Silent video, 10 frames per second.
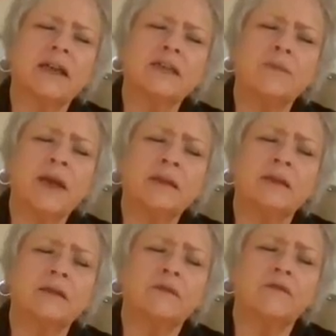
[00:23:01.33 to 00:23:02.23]
Expect
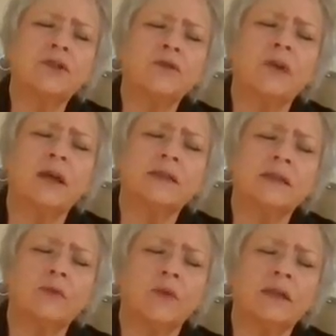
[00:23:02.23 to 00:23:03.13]
it. Visualize
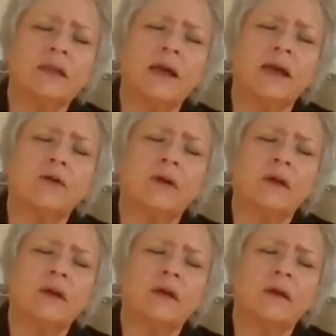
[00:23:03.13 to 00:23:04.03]
it right now.
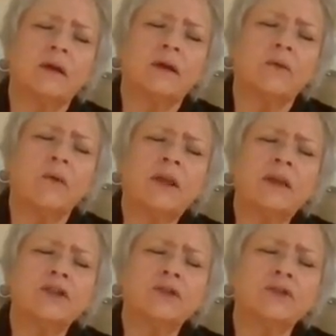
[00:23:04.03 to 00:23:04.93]
What
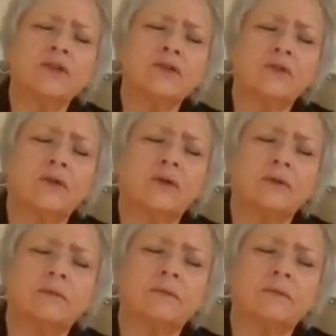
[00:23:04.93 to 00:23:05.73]
is your soul